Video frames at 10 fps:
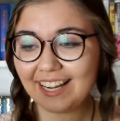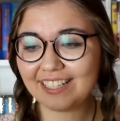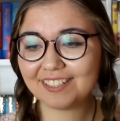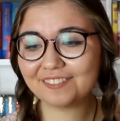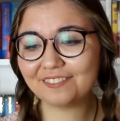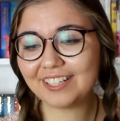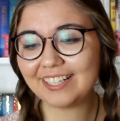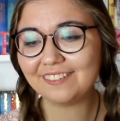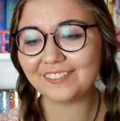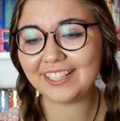I just
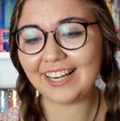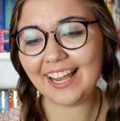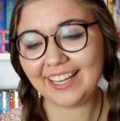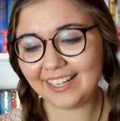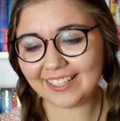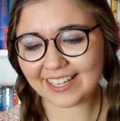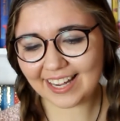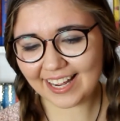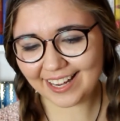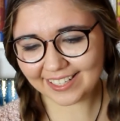really hated
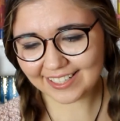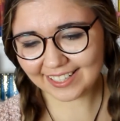that.